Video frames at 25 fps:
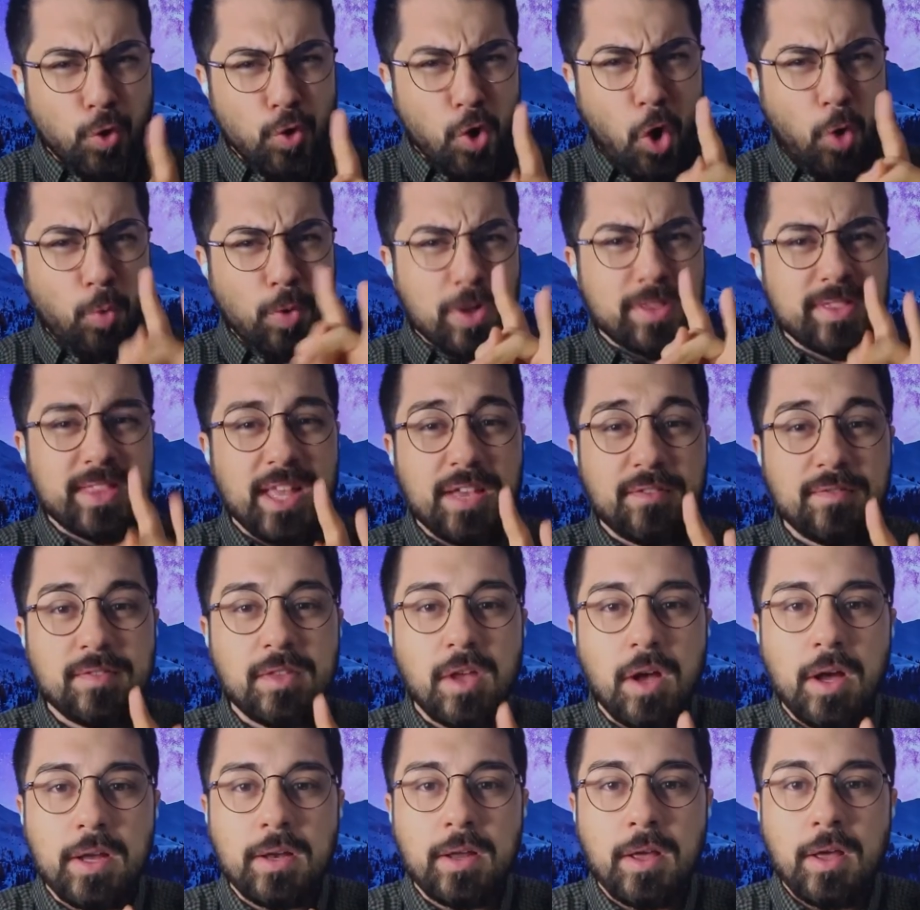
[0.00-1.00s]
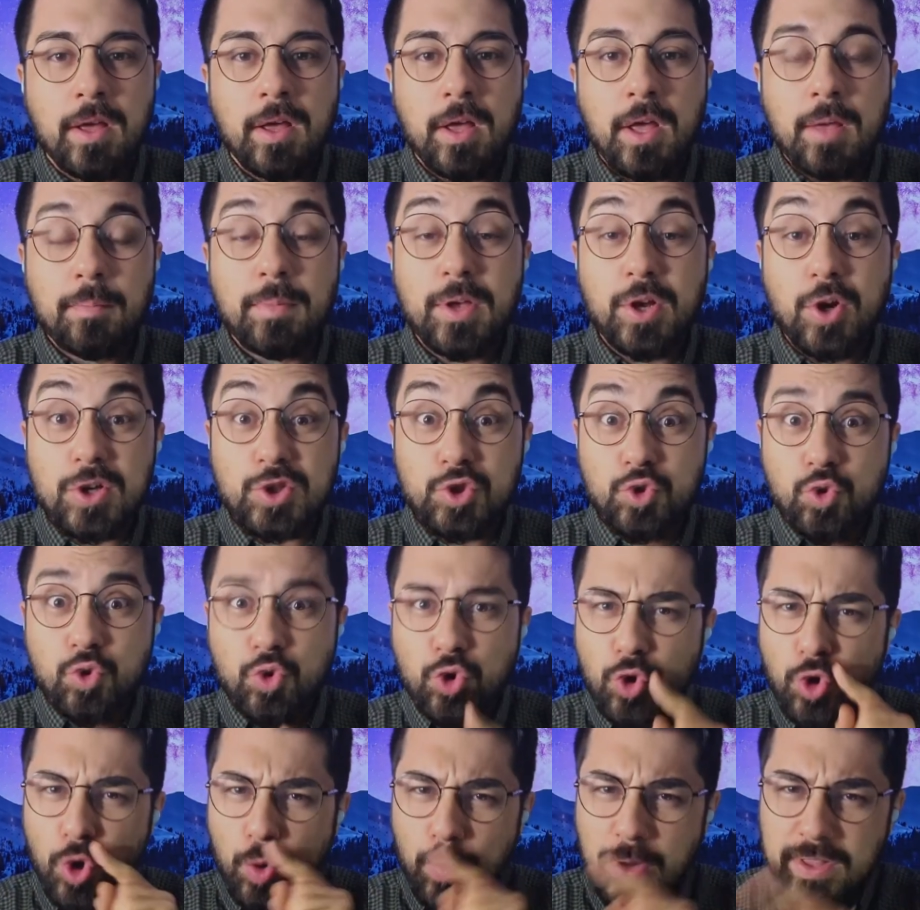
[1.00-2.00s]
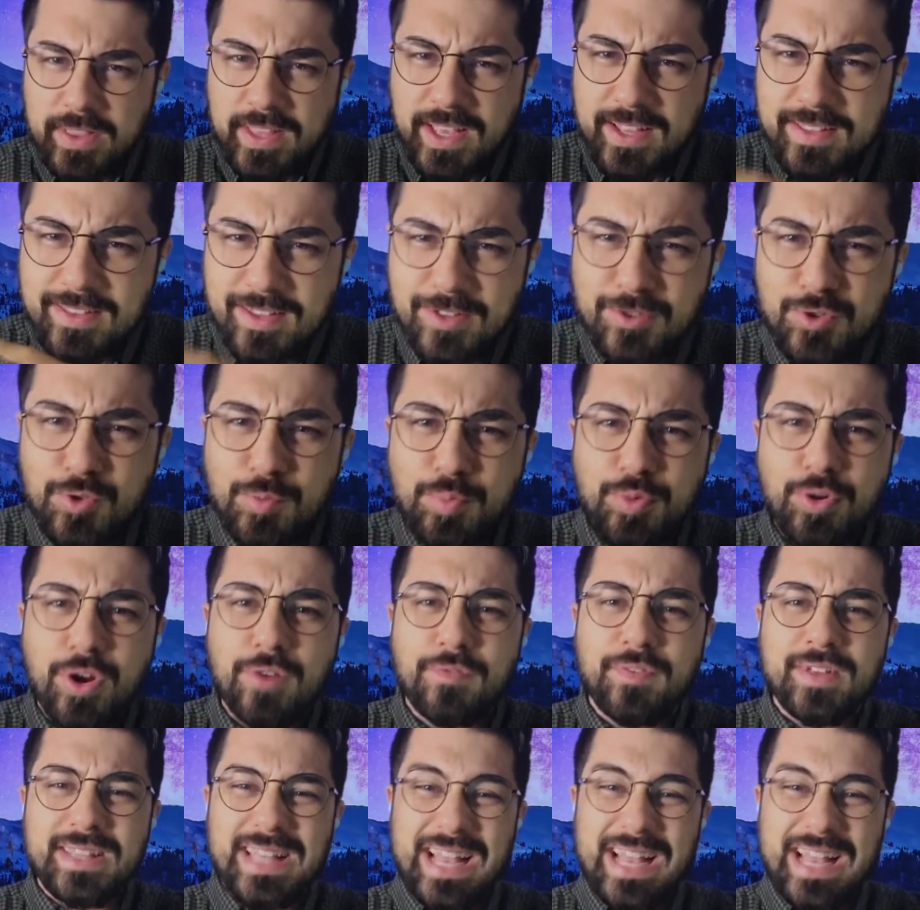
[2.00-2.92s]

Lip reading: know what they've done? Because do you know what they did to Prophet?